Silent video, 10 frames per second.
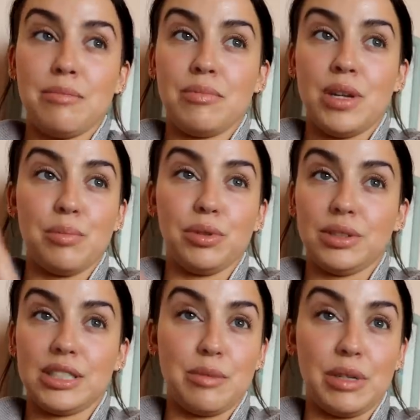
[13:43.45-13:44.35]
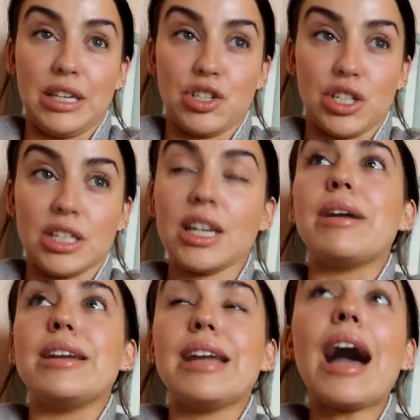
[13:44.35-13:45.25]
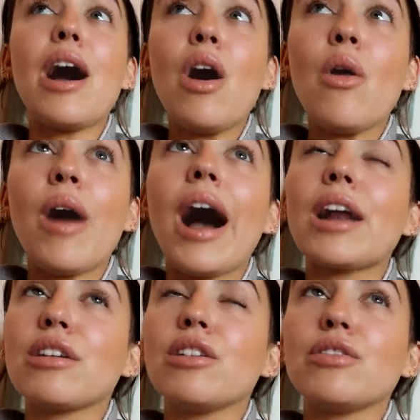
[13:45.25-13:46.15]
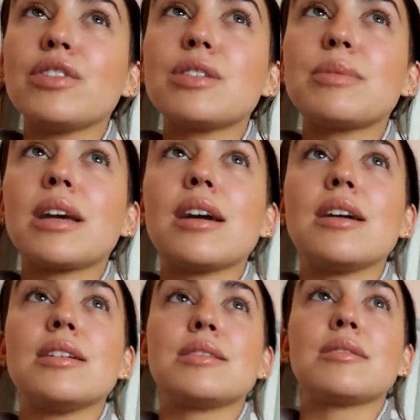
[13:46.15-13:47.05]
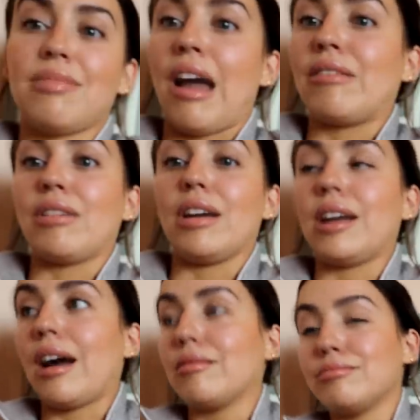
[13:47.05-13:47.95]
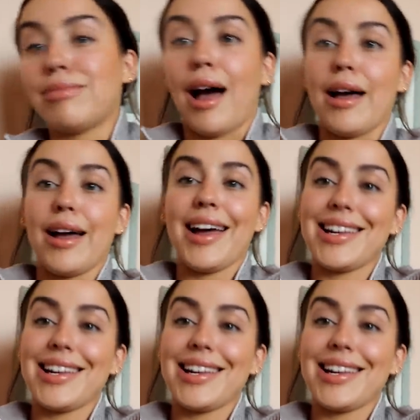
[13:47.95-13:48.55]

nipple stimulation but now I don't know if it's because I have no idea but